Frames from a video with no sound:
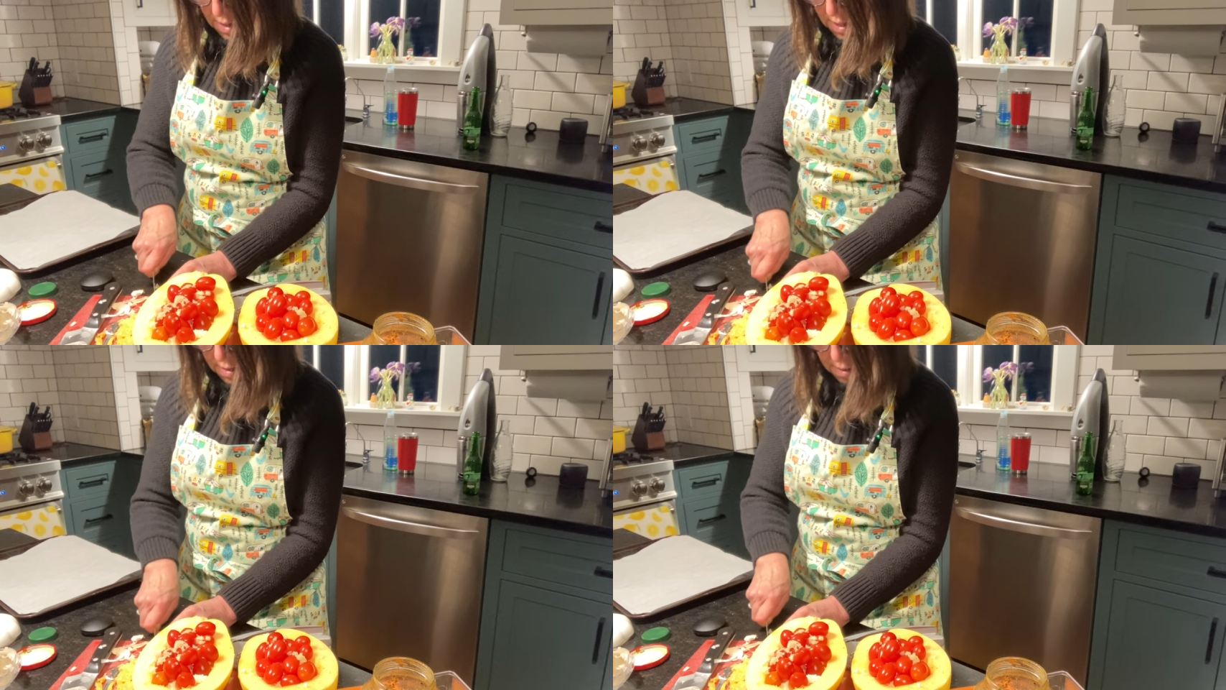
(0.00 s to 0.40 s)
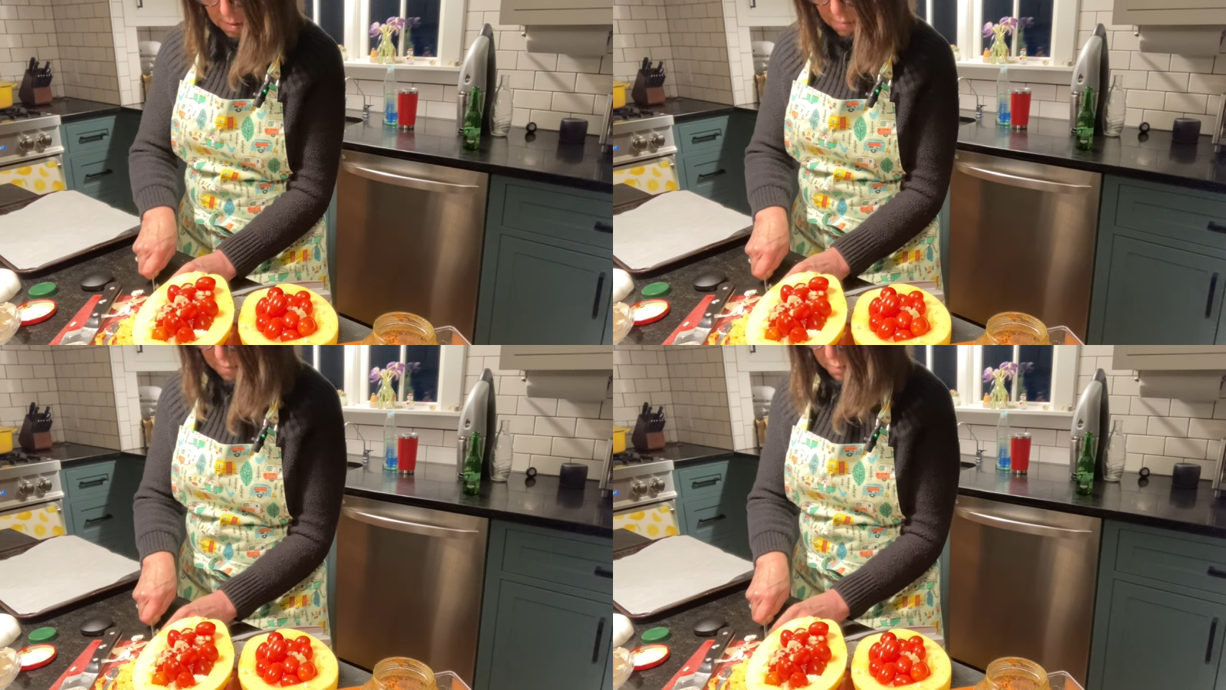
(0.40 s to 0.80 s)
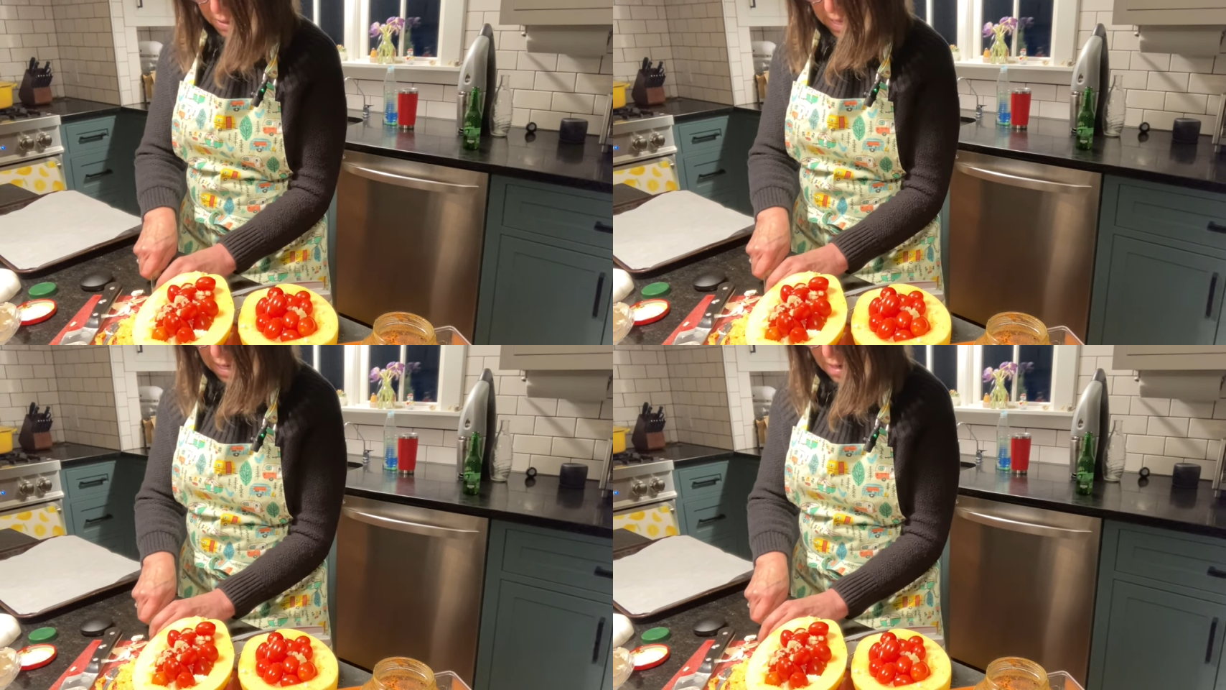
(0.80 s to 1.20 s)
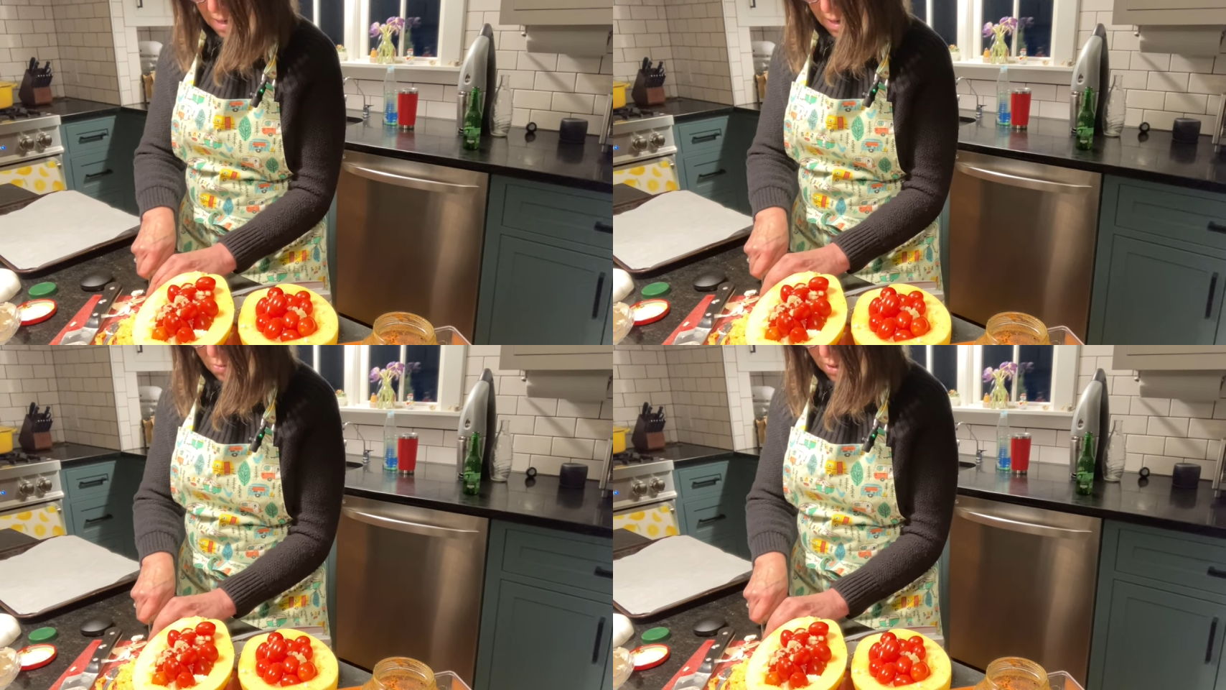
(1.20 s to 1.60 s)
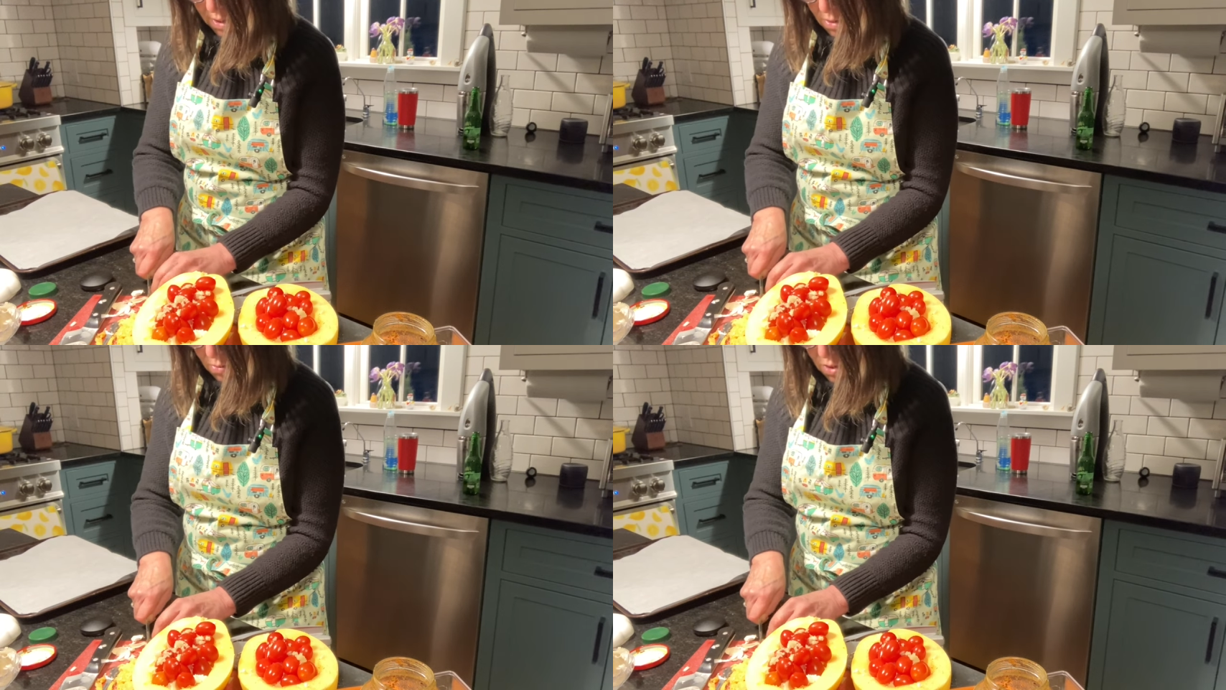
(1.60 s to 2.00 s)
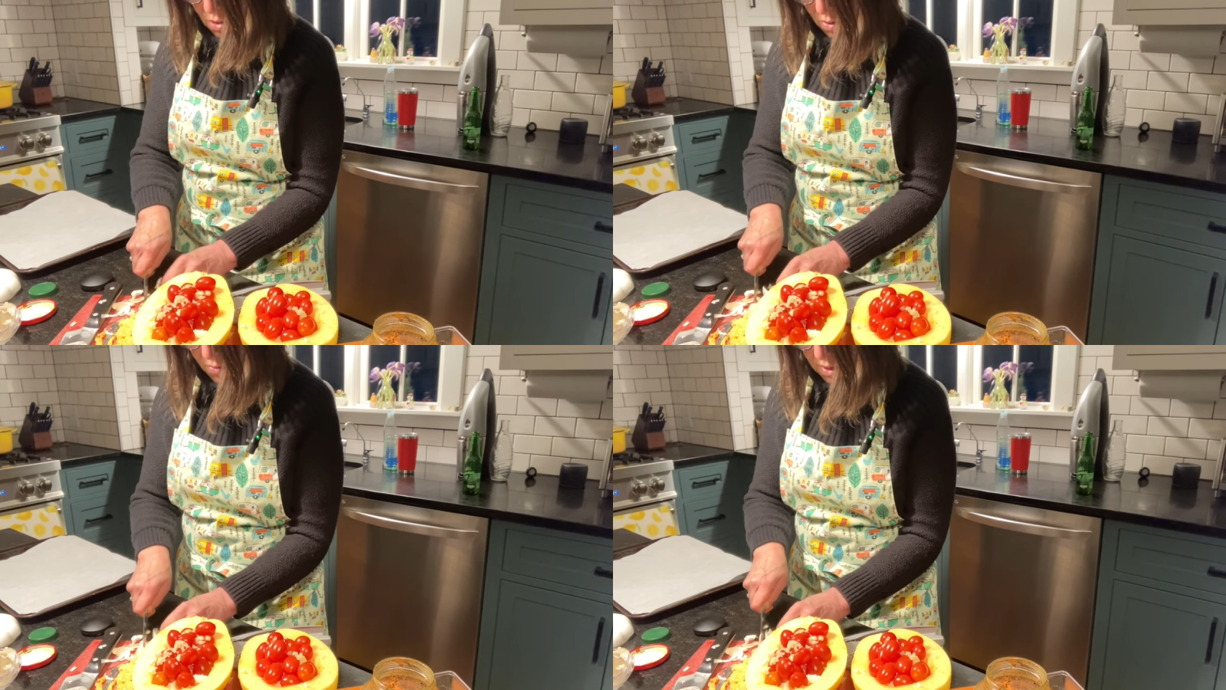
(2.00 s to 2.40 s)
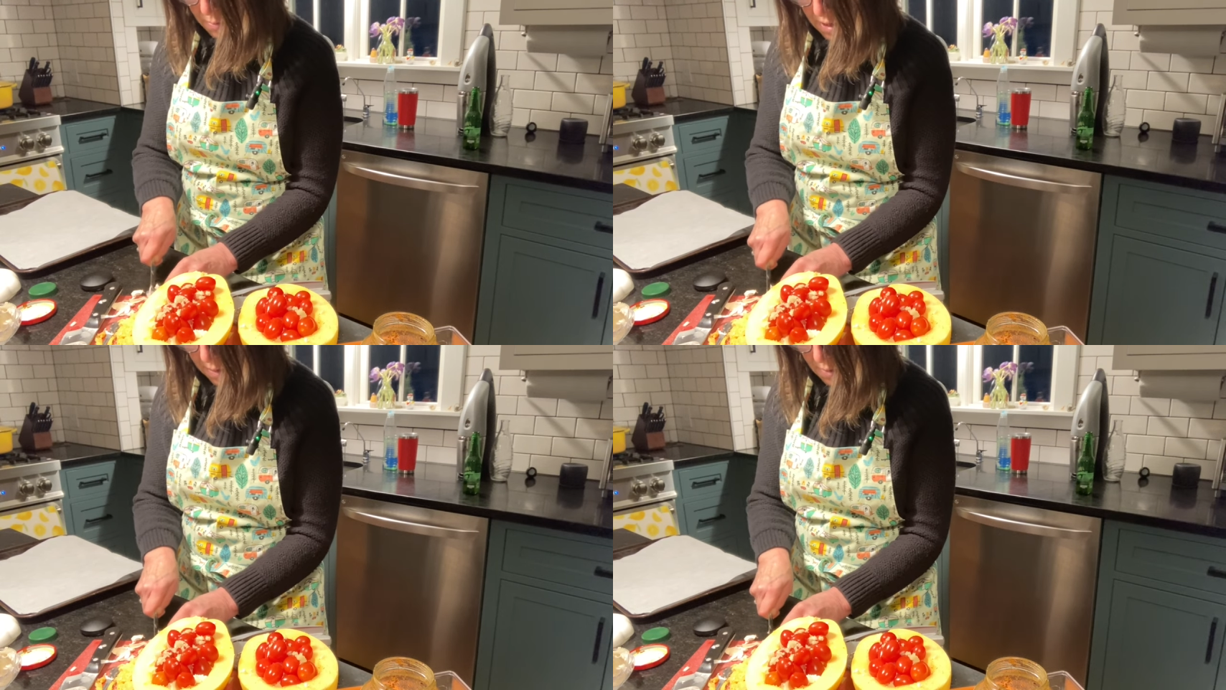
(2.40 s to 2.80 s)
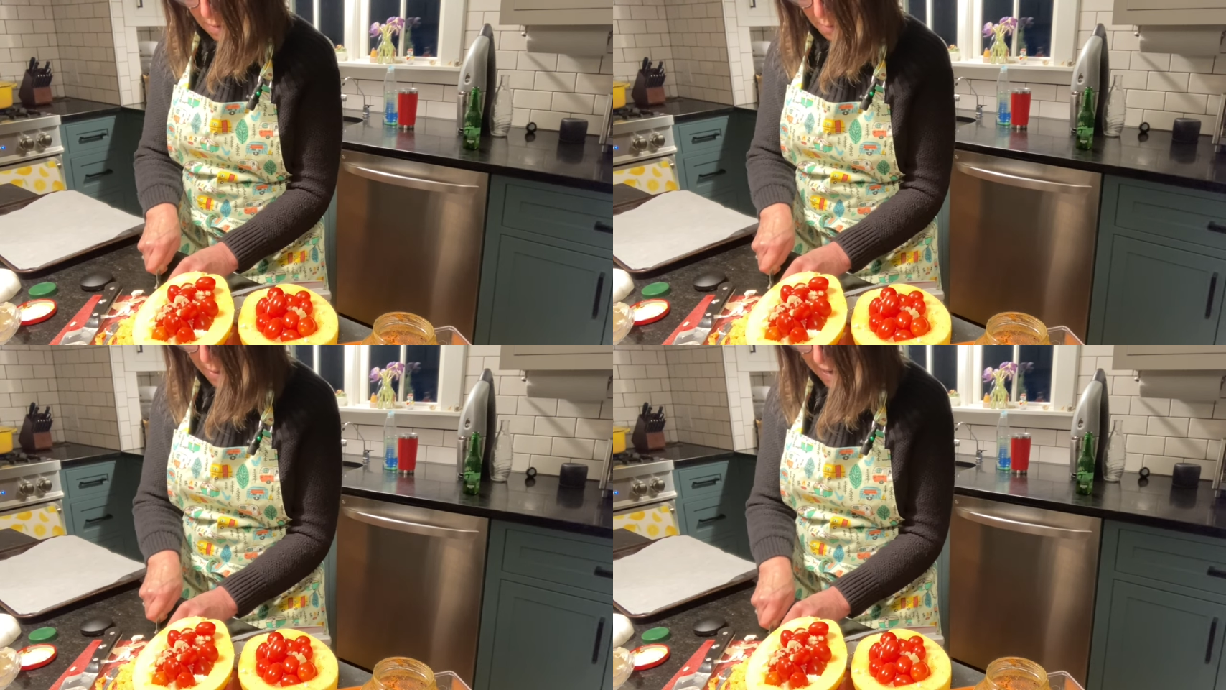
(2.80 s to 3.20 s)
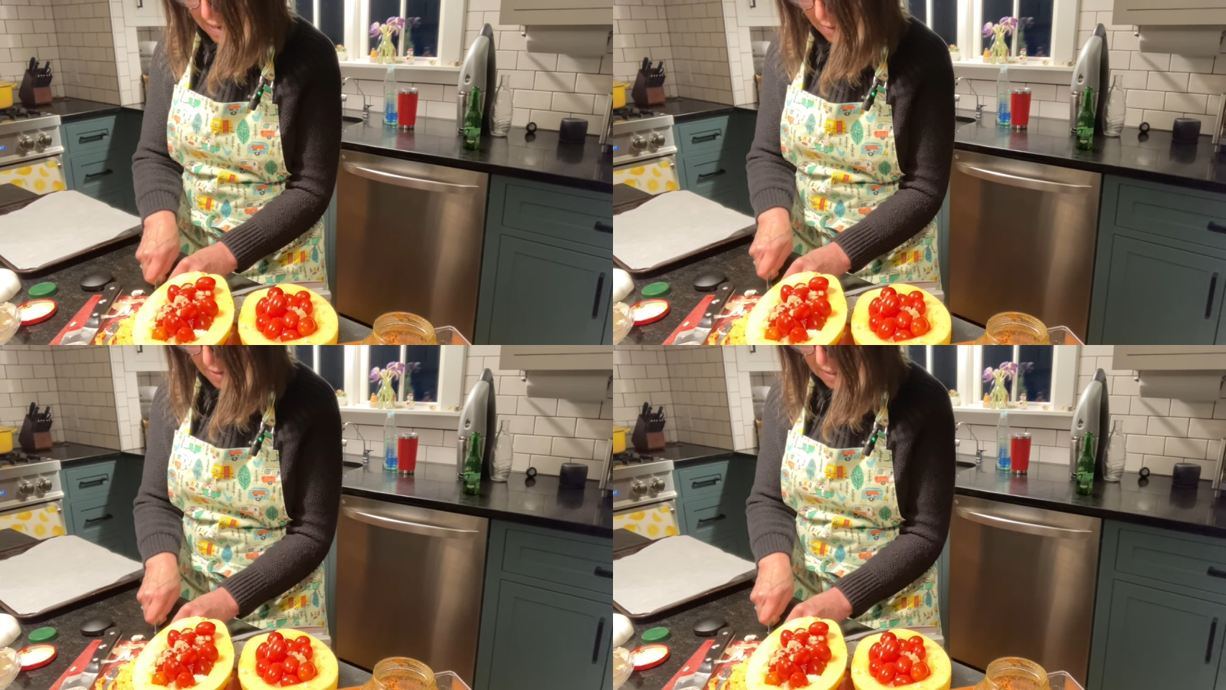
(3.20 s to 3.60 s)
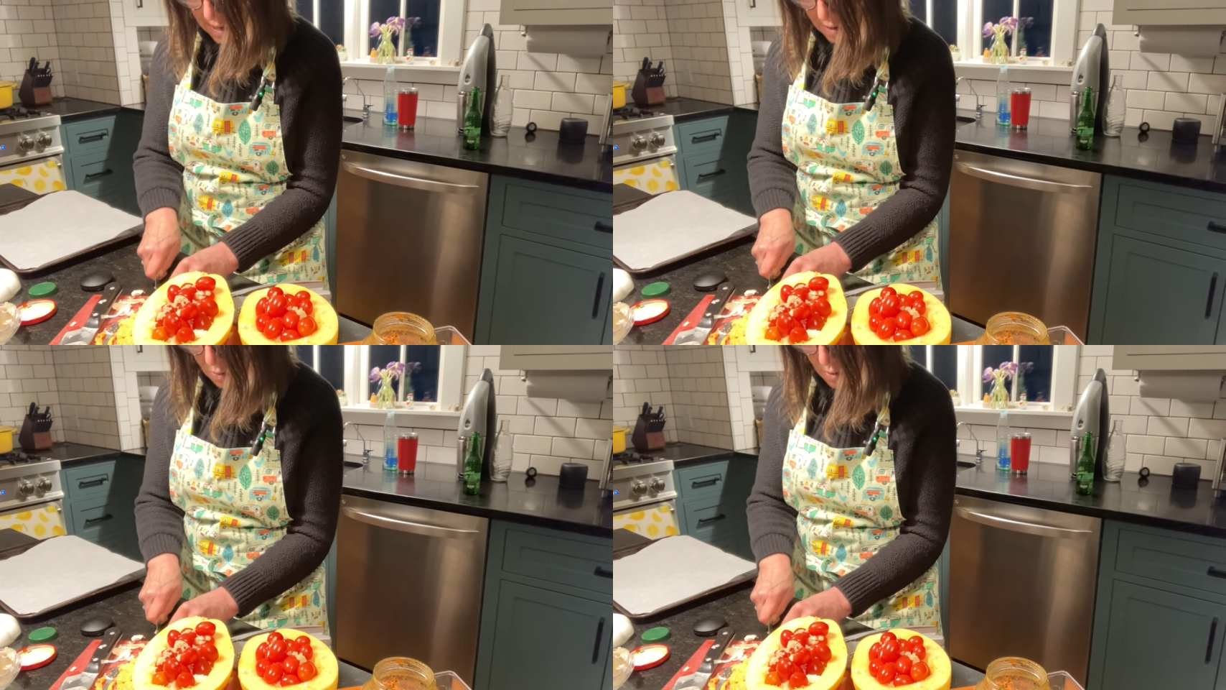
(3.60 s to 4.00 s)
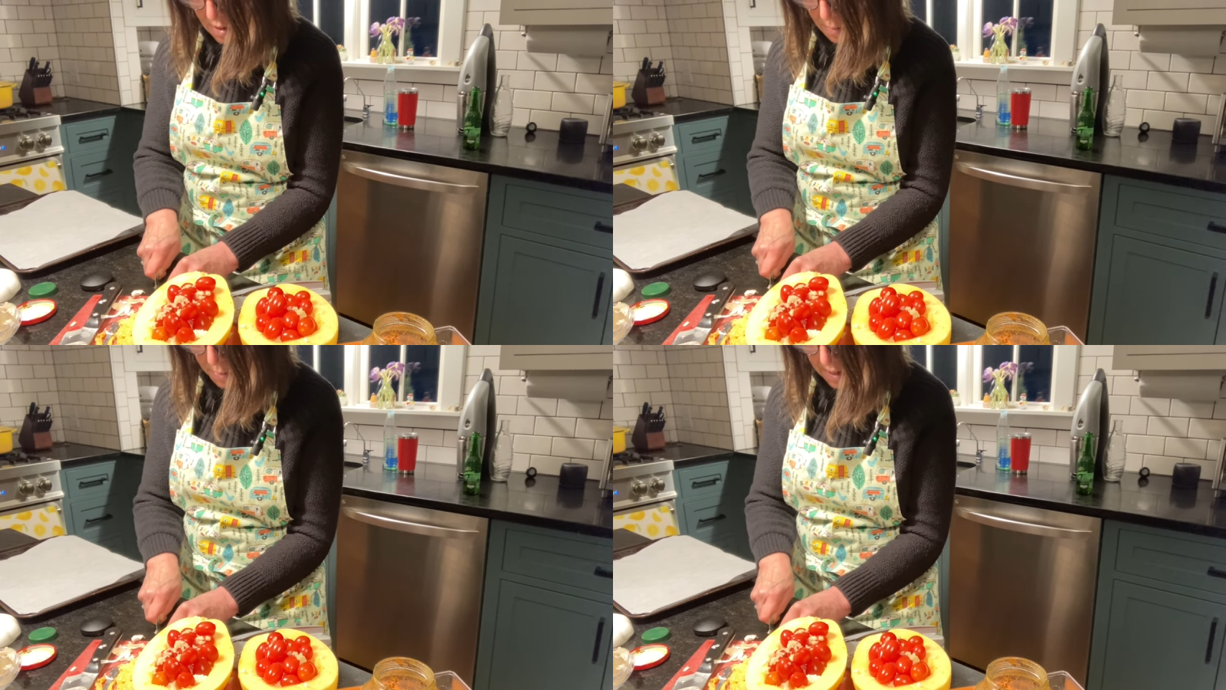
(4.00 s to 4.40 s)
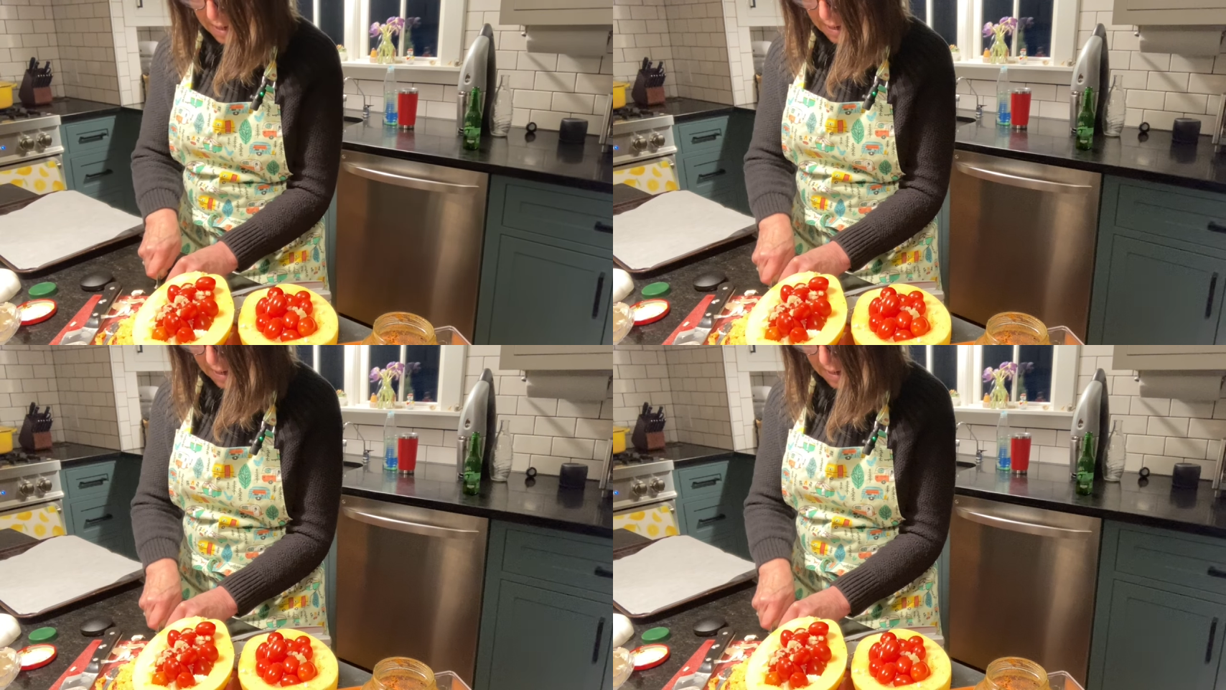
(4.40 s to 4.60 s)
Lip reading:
No face is visible, so there are no lips to read.